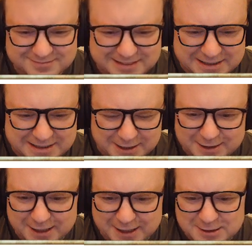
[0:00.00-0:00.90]

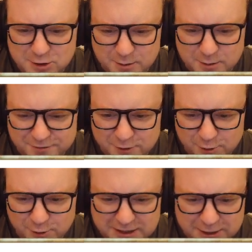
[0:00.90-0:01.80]
like that in terms of
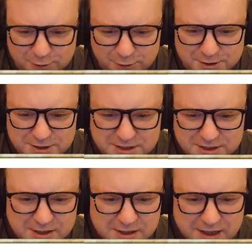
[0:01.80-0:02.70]
coherence.
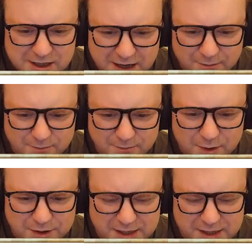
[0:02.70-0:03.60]

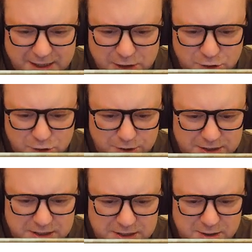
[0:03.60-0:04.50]
The
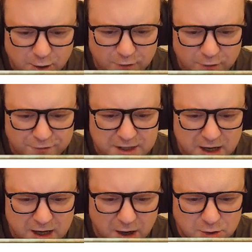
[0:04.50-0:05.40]
increase of the
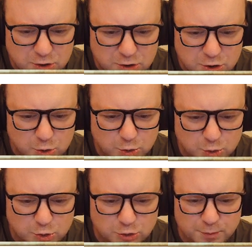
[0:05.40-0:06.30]
2
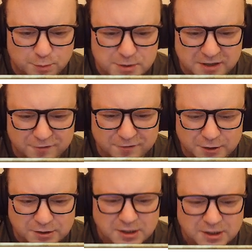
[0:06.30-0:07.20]
groups
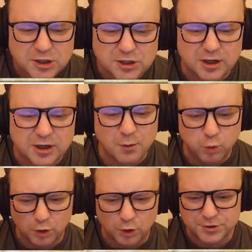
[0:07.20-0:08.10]
differed. I
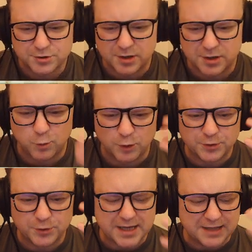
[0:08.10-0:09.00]
want
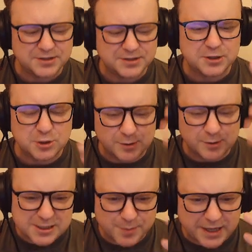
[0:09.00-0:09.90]
the candidate to
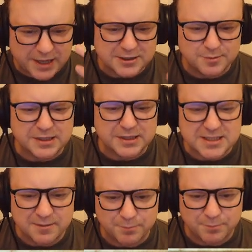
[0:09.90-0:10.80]
explain to me in
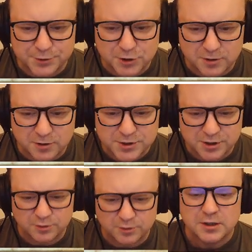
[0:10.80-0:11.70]
simple terms.
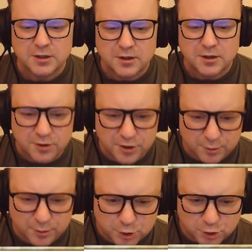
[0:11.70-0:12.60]
So
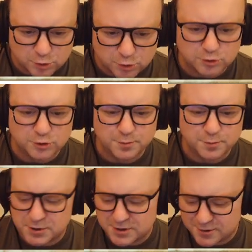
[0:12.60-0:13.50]
there were 2
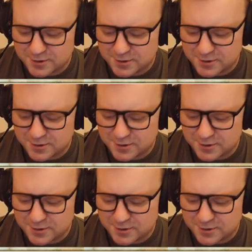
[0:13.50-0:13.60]
groups